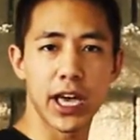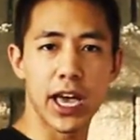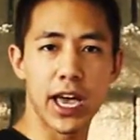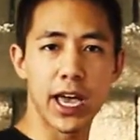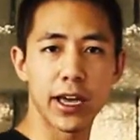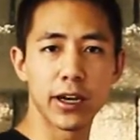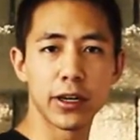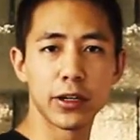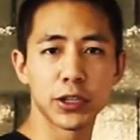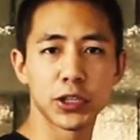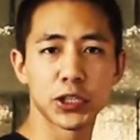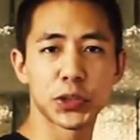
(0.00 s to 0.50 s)

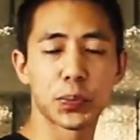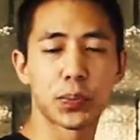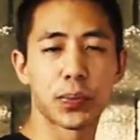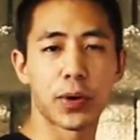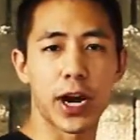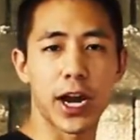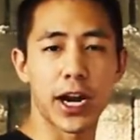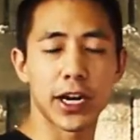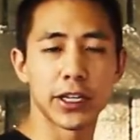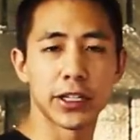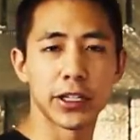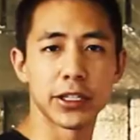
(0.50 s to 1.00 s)
angles
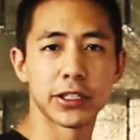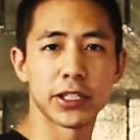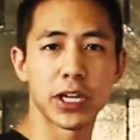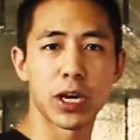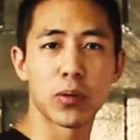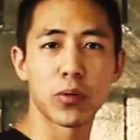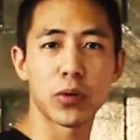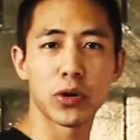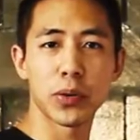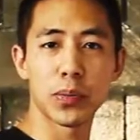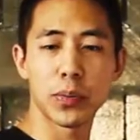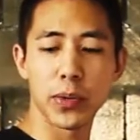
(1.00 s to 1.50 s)
practice, I
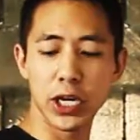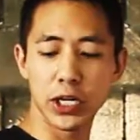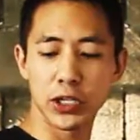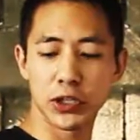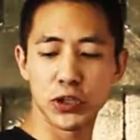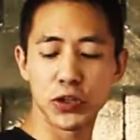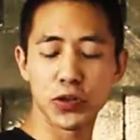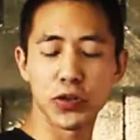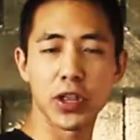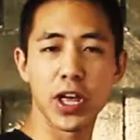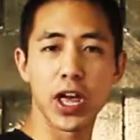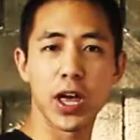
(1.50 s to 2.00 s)
want to make
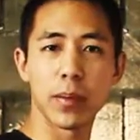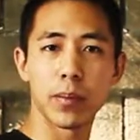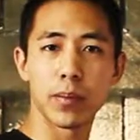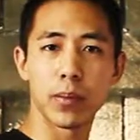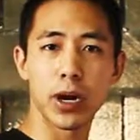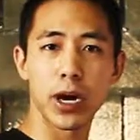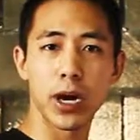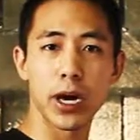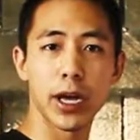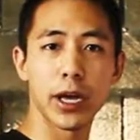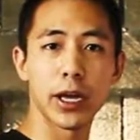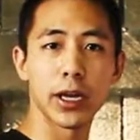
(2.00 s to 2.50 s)
sure that
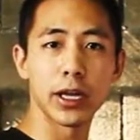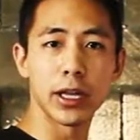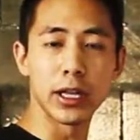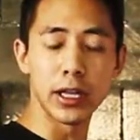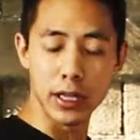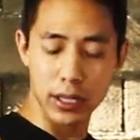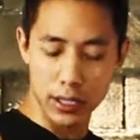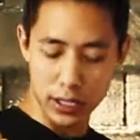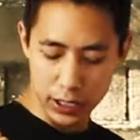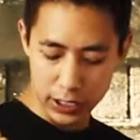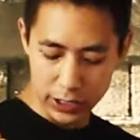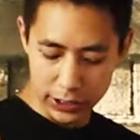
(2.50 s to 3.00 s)
my
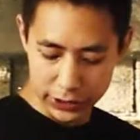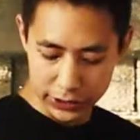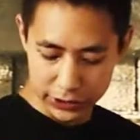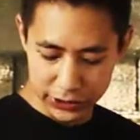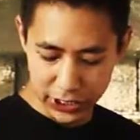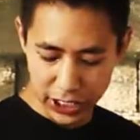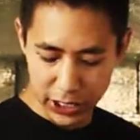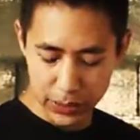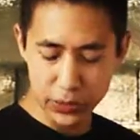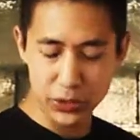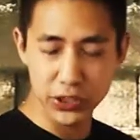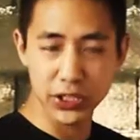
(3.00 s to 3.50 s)

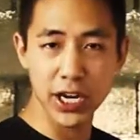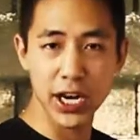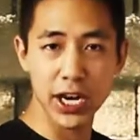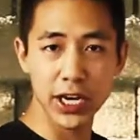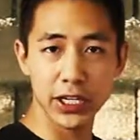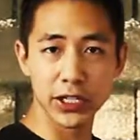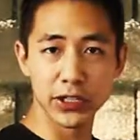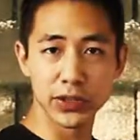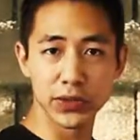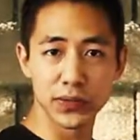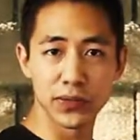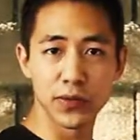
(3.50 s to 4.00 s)
same
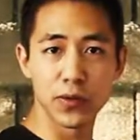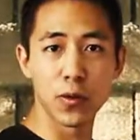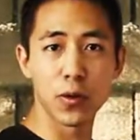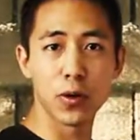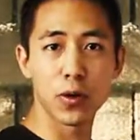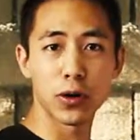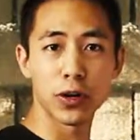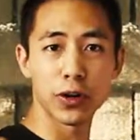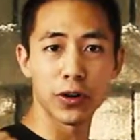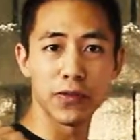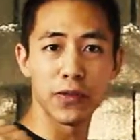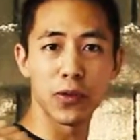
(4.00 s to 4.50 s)
side is
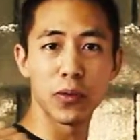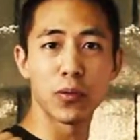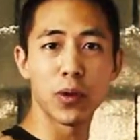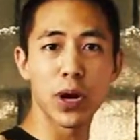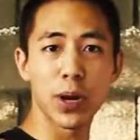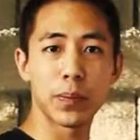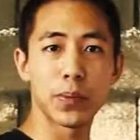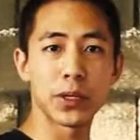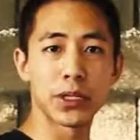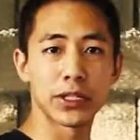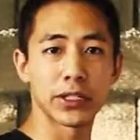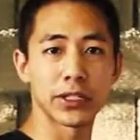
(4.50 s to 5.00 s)
forward of the
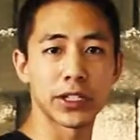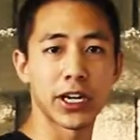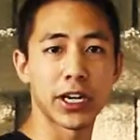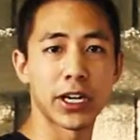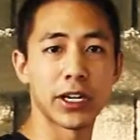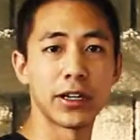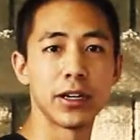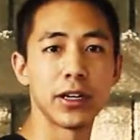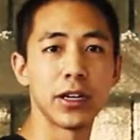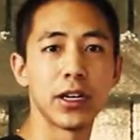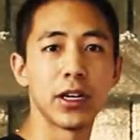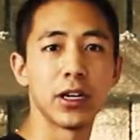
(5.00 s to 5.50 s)
weapon
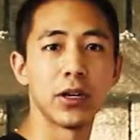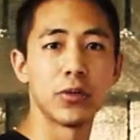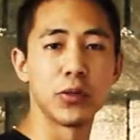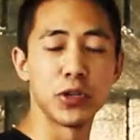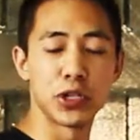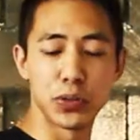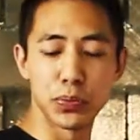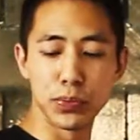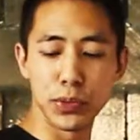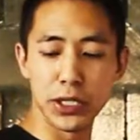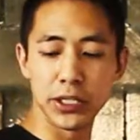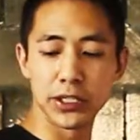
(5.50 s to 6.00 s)
side,
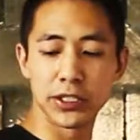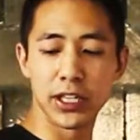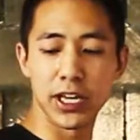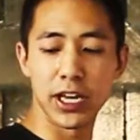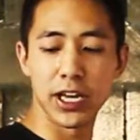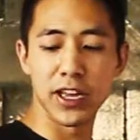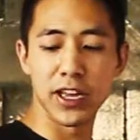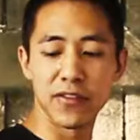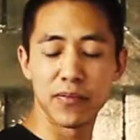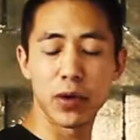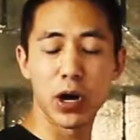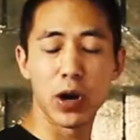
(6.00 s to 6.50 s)
which means
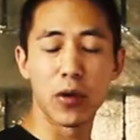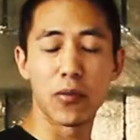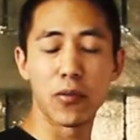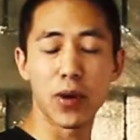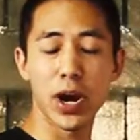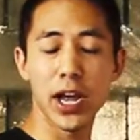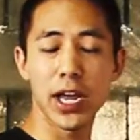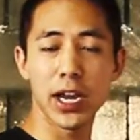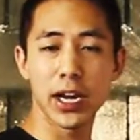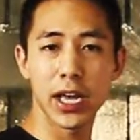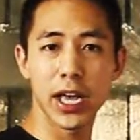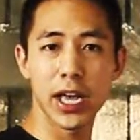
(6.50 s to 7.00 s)
that my
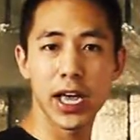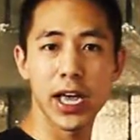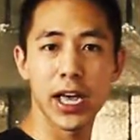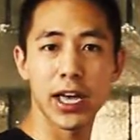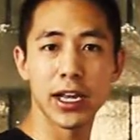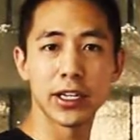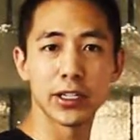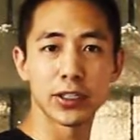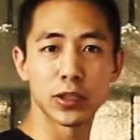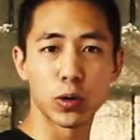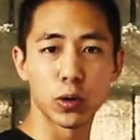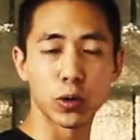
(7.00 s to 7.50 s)
right
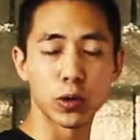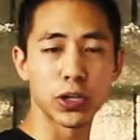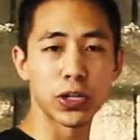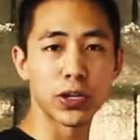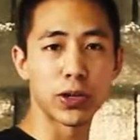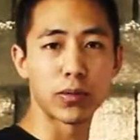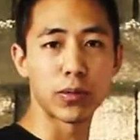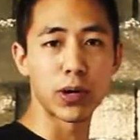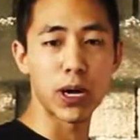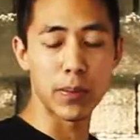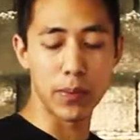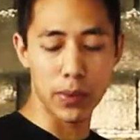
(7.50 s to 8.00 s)
hand is holding
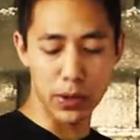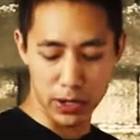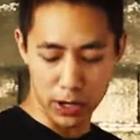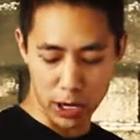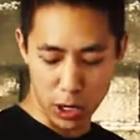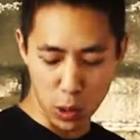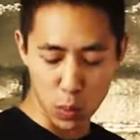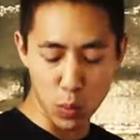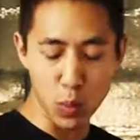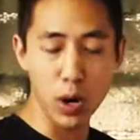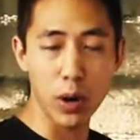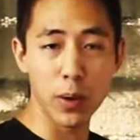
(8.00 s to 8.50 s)
the weapon,
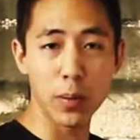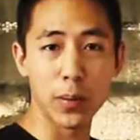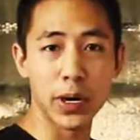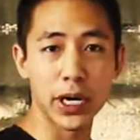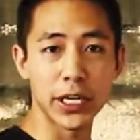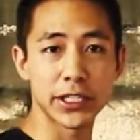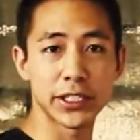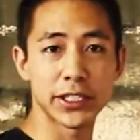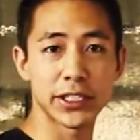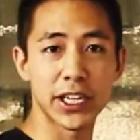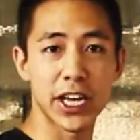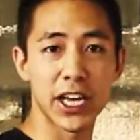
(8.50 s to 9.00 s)
I want
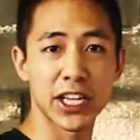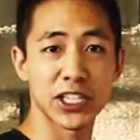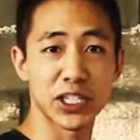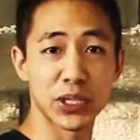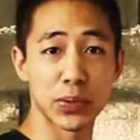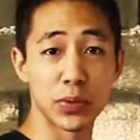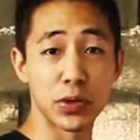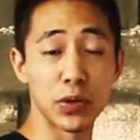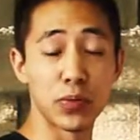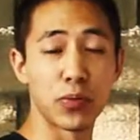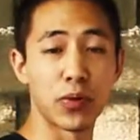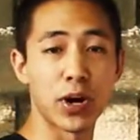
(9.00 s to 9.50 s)
my stance
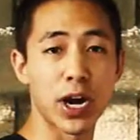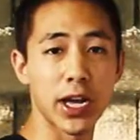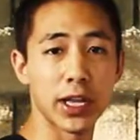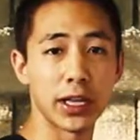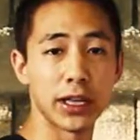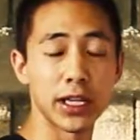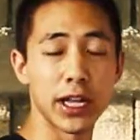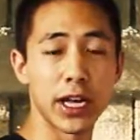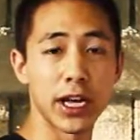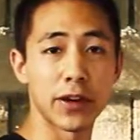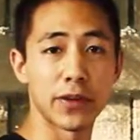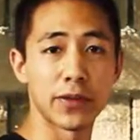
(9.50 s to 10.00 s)
to be right
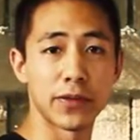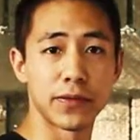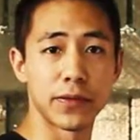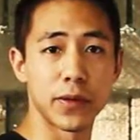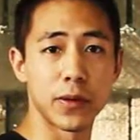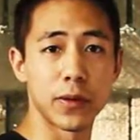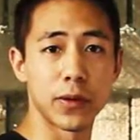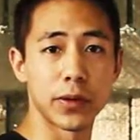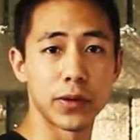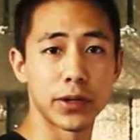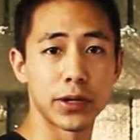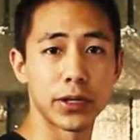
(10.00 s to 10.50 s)
leg
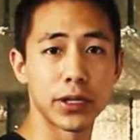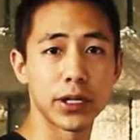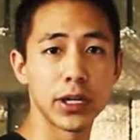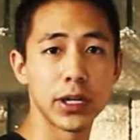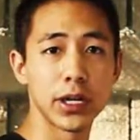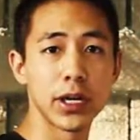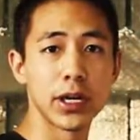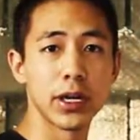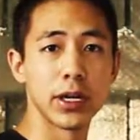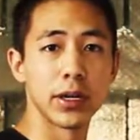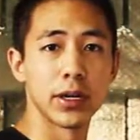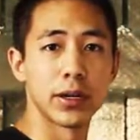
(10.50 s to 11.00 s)
forward.
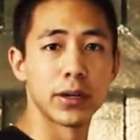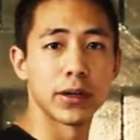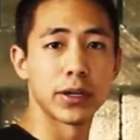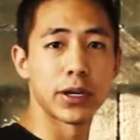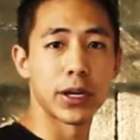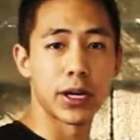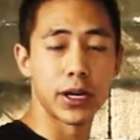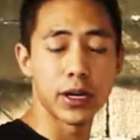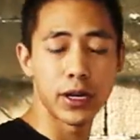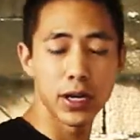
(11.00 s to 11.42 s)
Okay?